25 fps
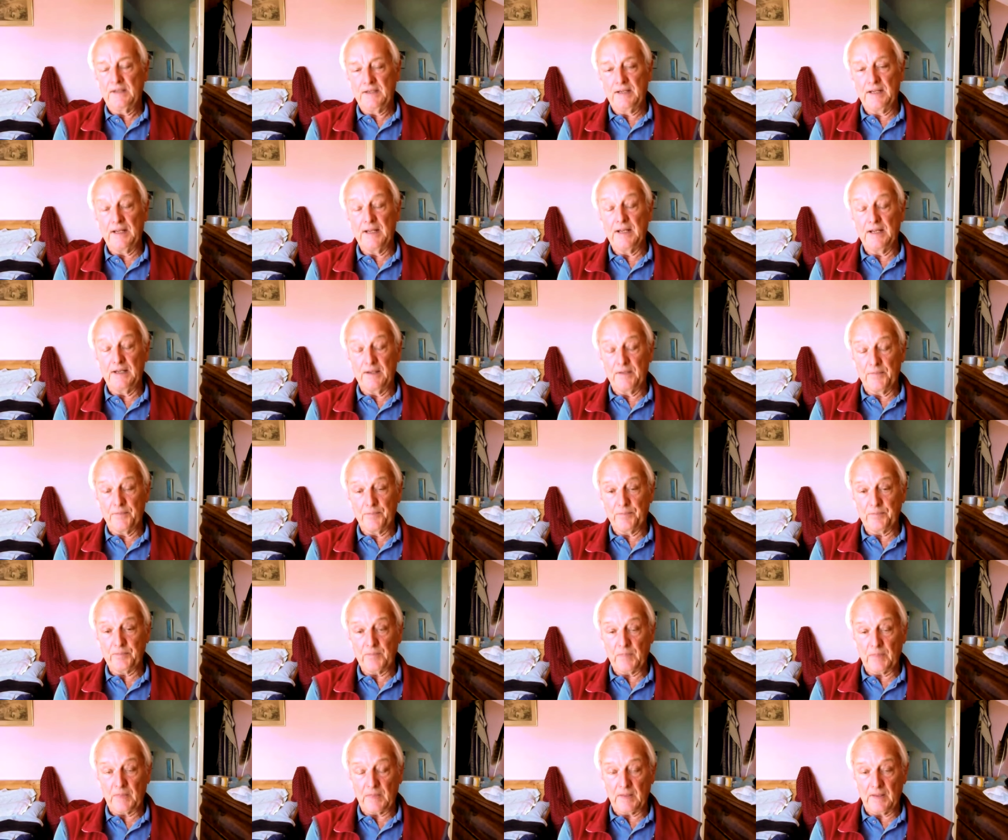
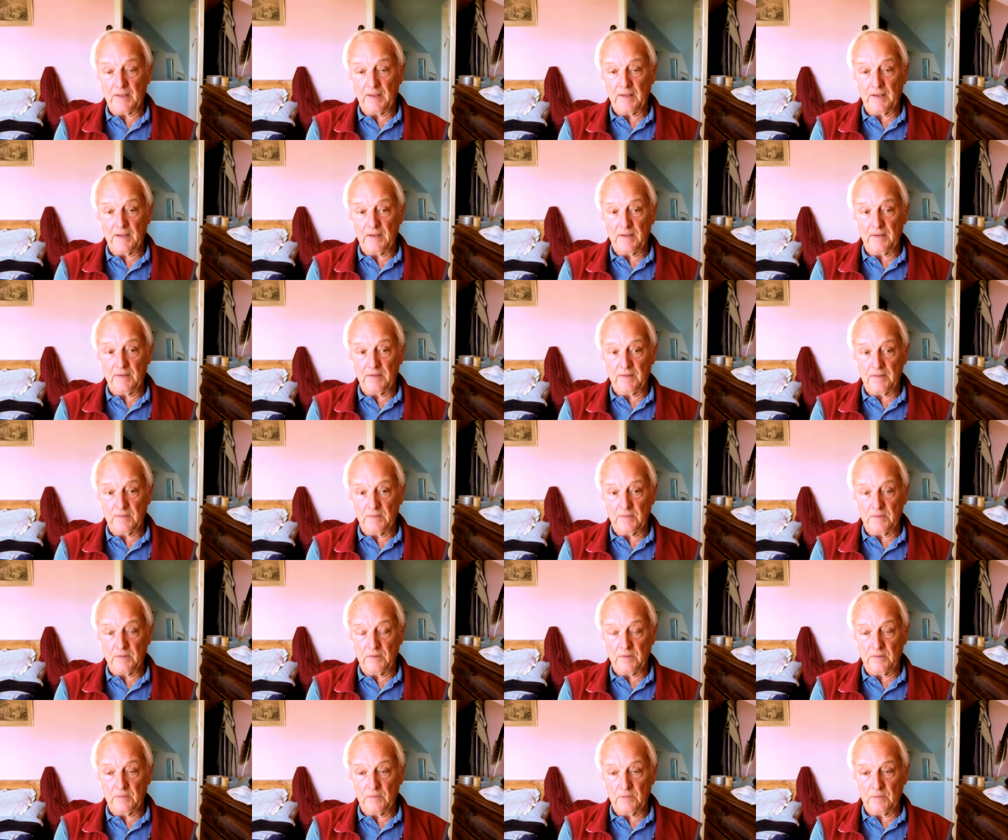um,
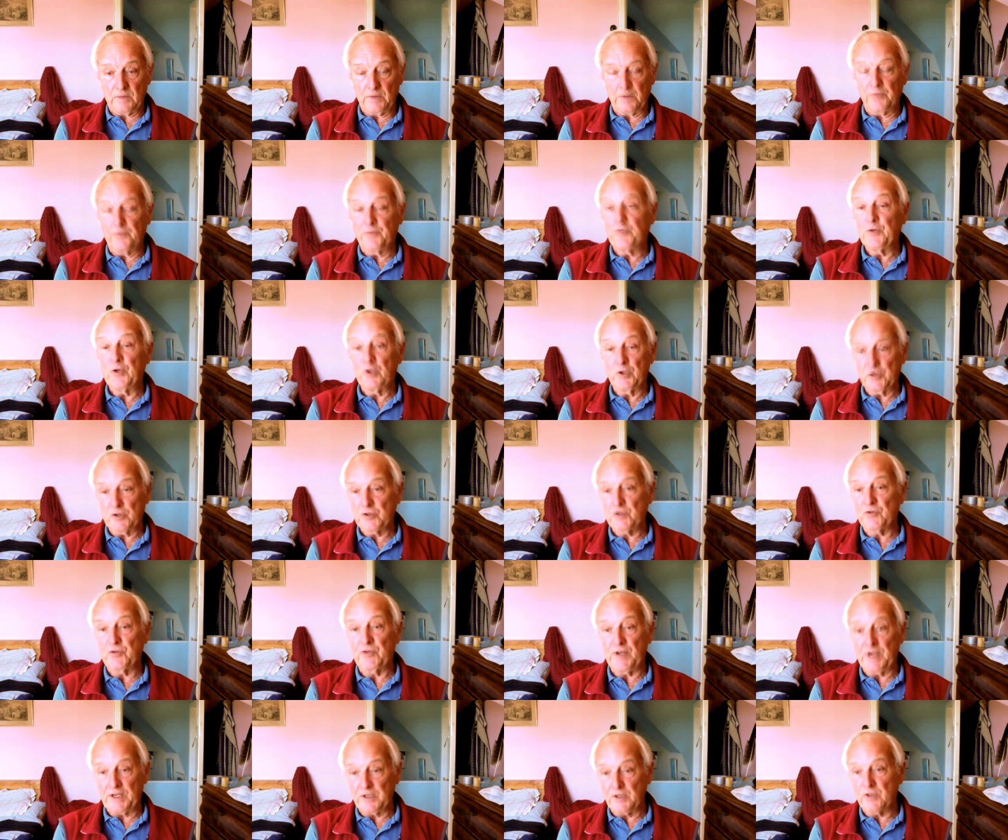uh, in the
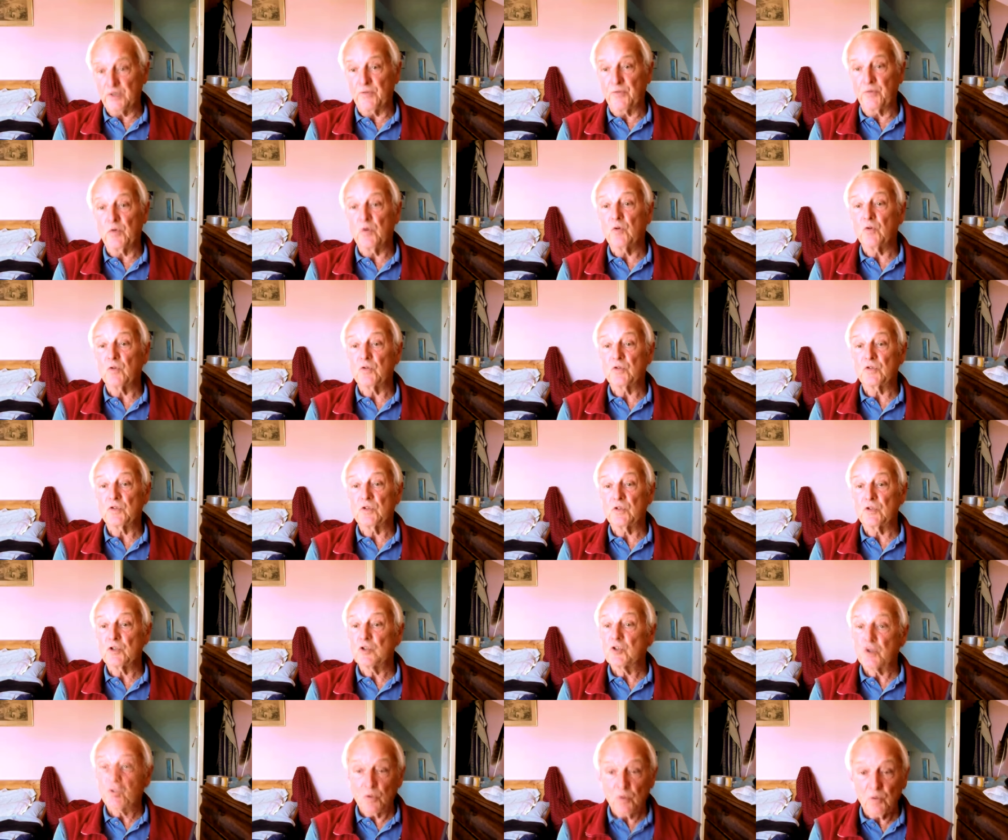first range, of course,
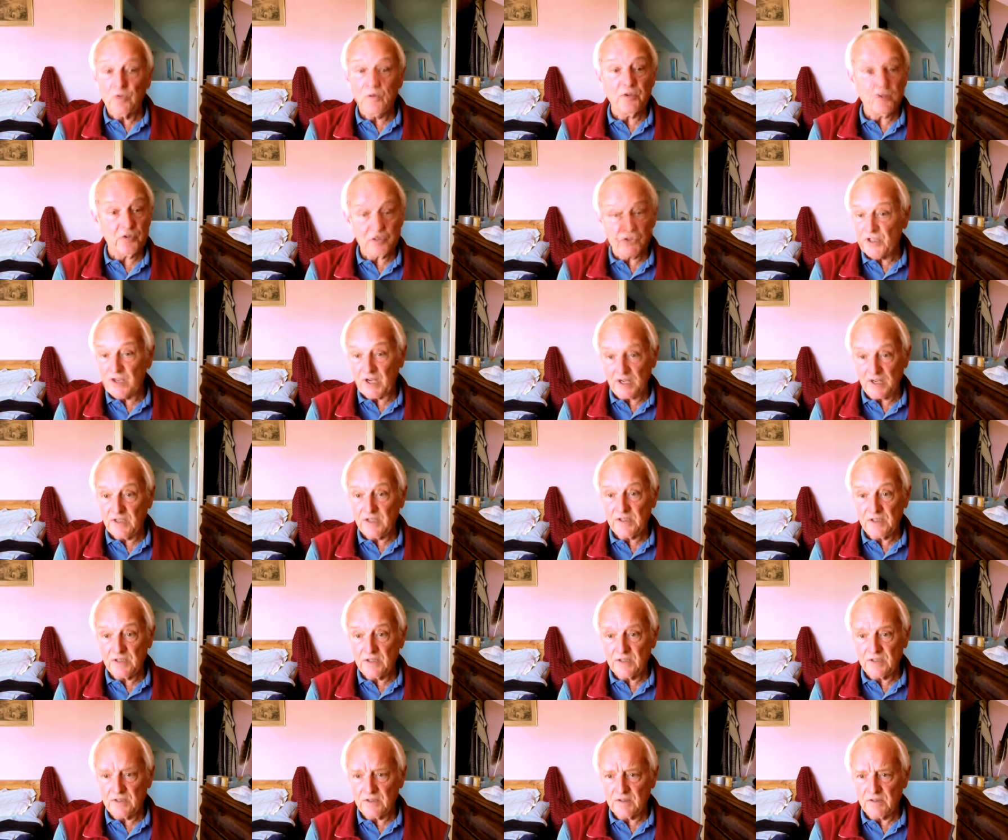solar
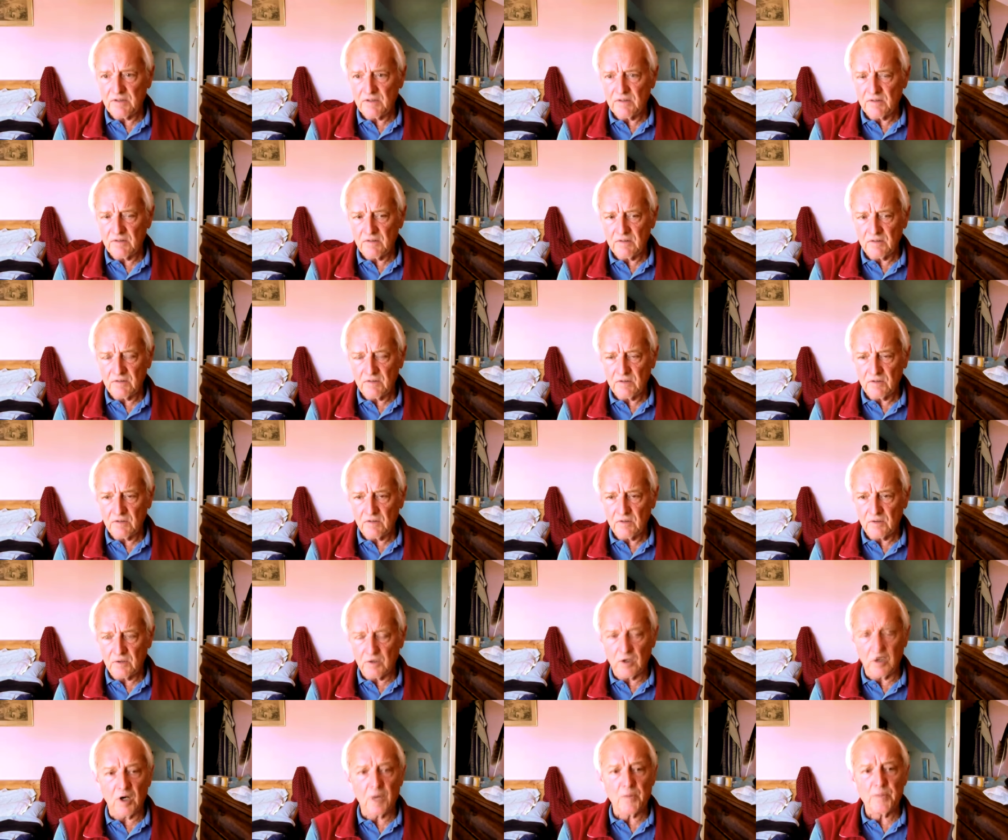changes.
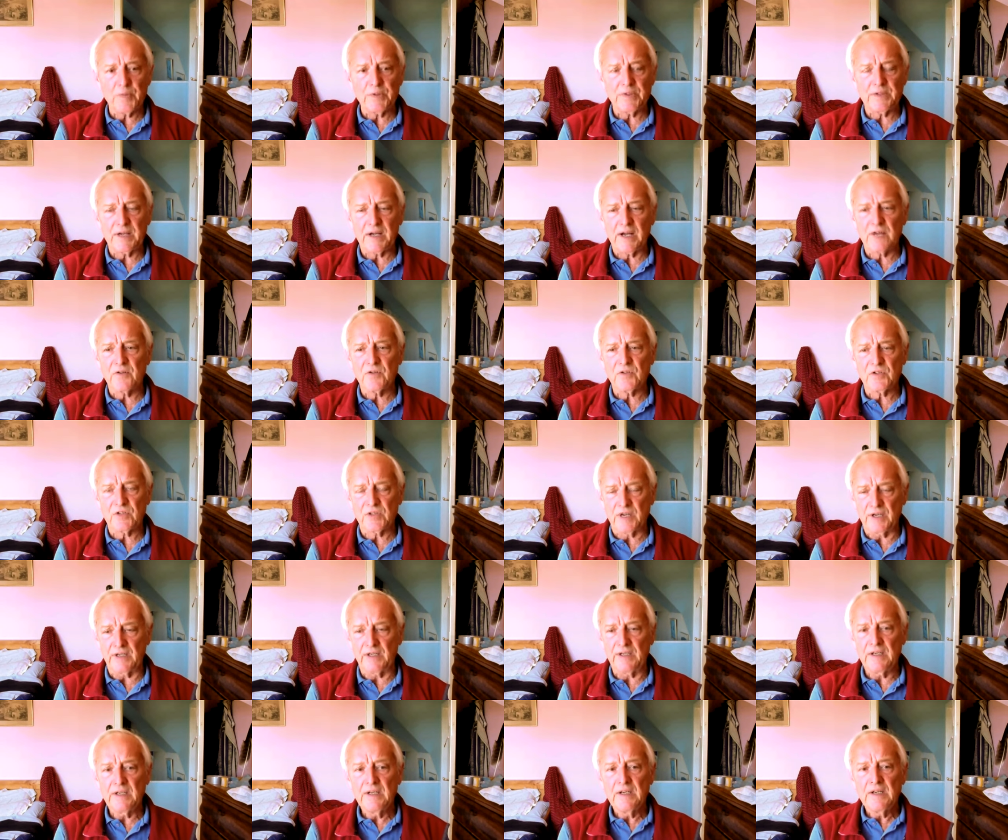Carbon
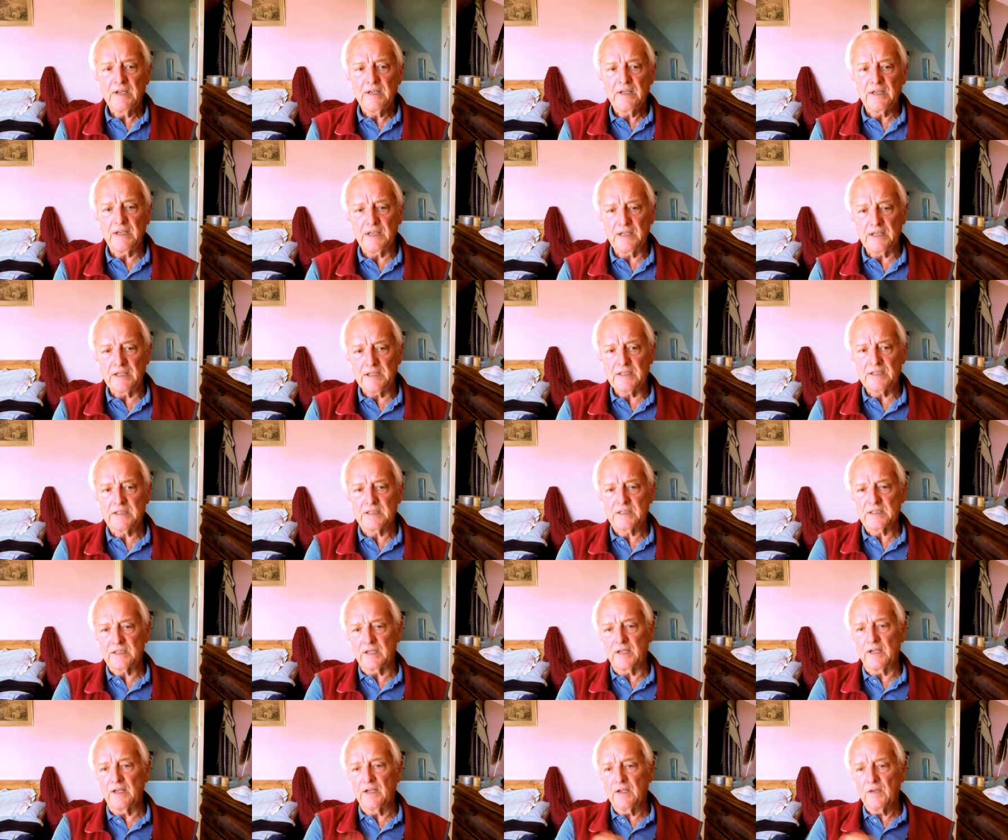dioxide
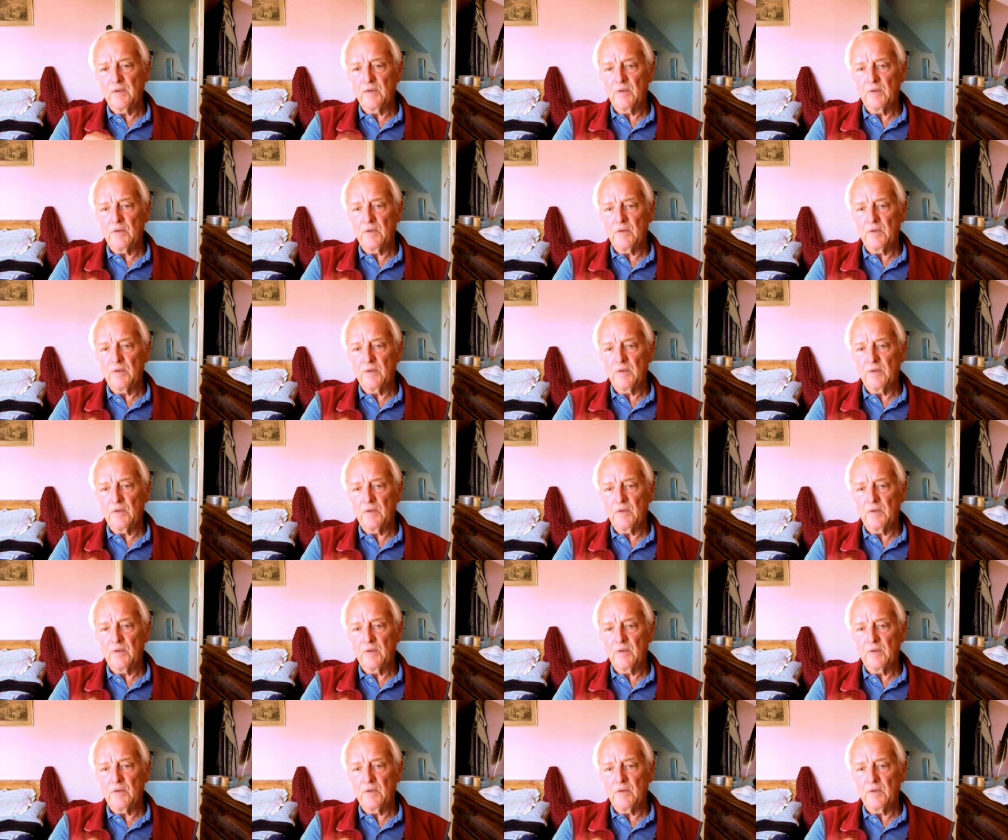is, uh,